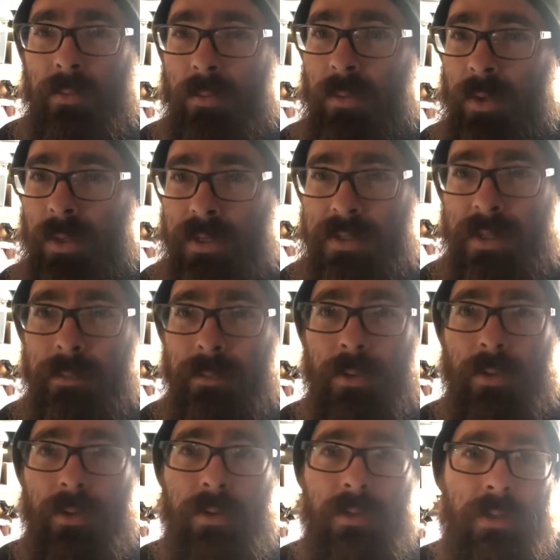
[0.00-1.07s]
really
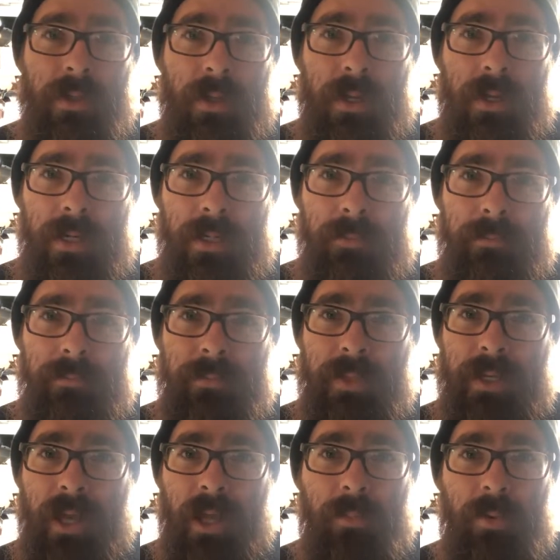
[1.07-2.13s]
simple. Um, the
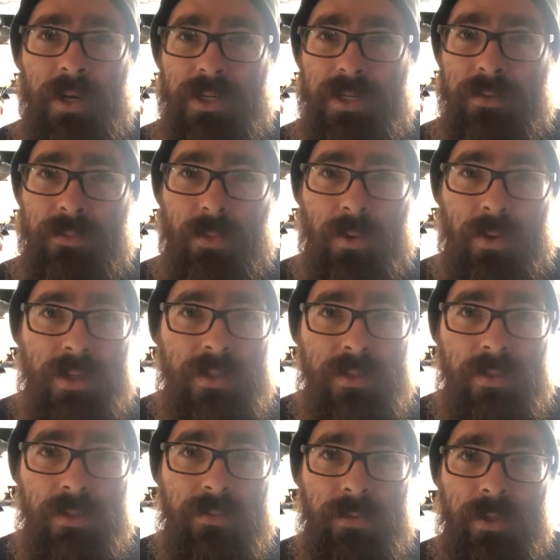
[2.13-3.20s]
calibration for it is a
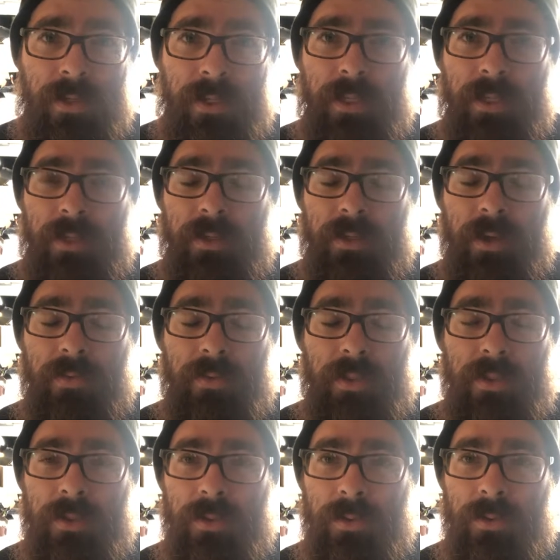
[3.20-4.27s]
little funky. You have to
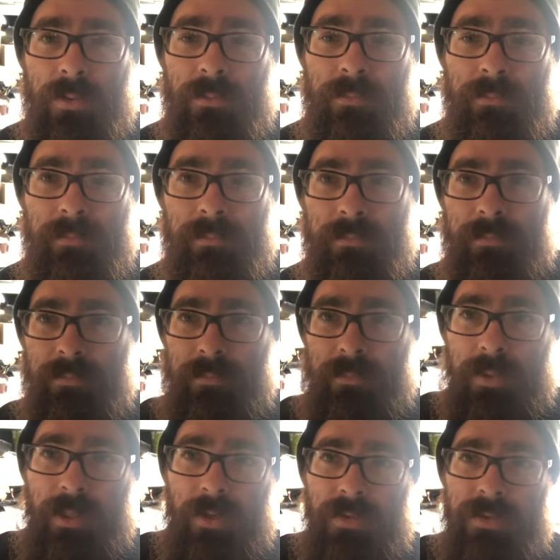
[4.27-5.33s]
do,
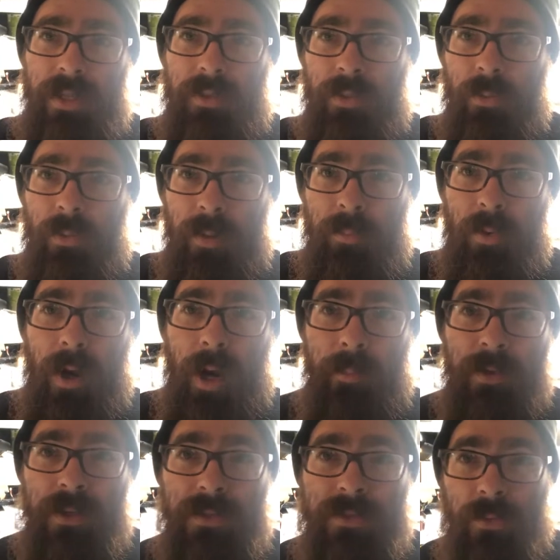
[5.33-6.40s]
you know, set the right
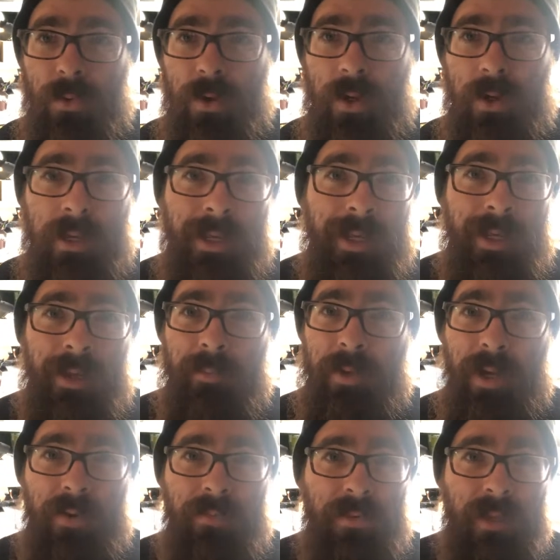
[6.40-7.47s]
parameters for it. But
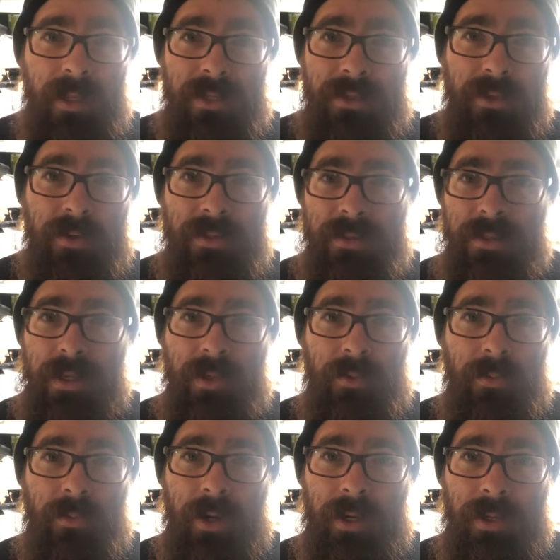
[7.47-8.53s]
after that, it's all set,
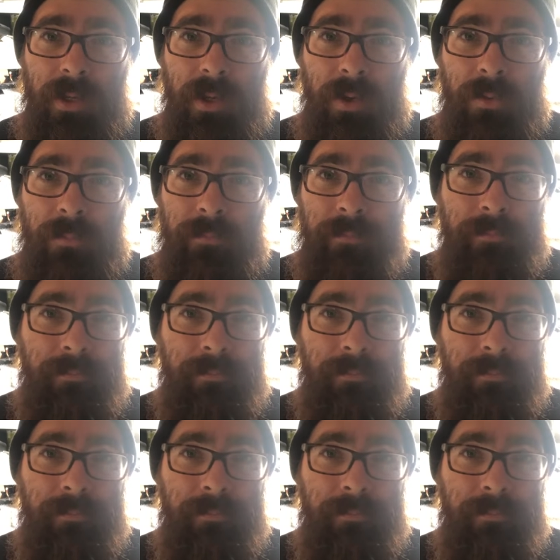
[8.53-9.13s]
ready to go.